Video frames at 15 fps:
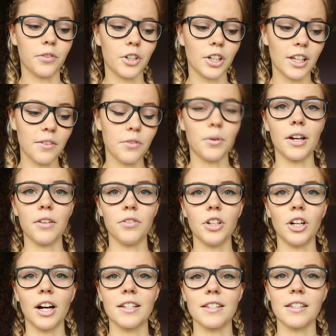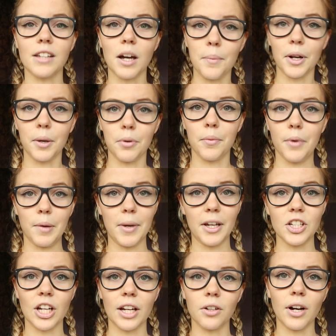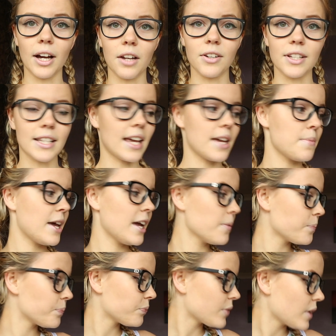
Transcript: are for a giveaway for you guys that's coming up on my main channel. Hello, it's Amy.